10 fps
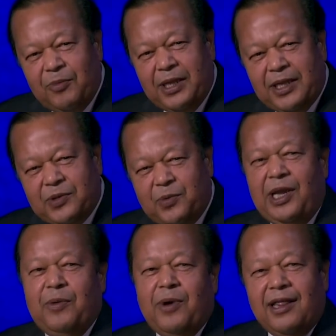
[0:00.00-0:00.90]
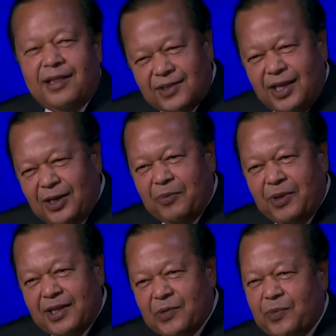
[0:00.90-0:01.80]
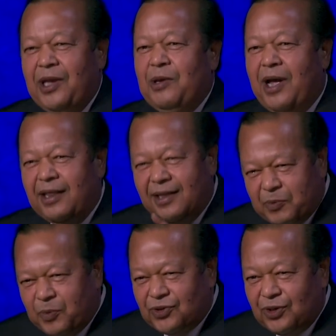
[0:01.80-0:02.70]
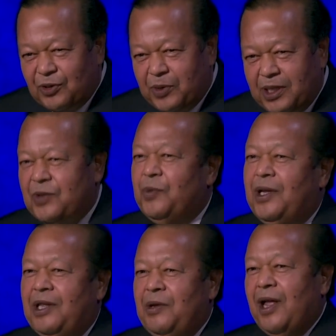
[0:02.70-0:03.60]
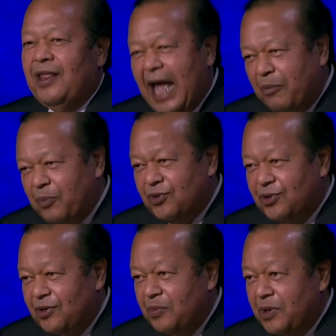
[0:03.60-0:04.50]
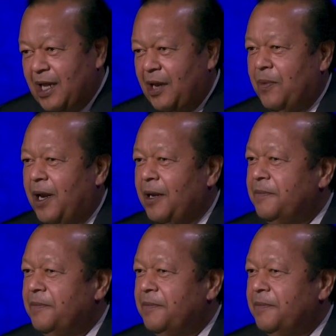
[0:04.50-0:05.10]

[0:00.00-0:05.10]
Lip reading: to be this way, you want this thing to be this way, you want this person to be this way, you want that person to be that way.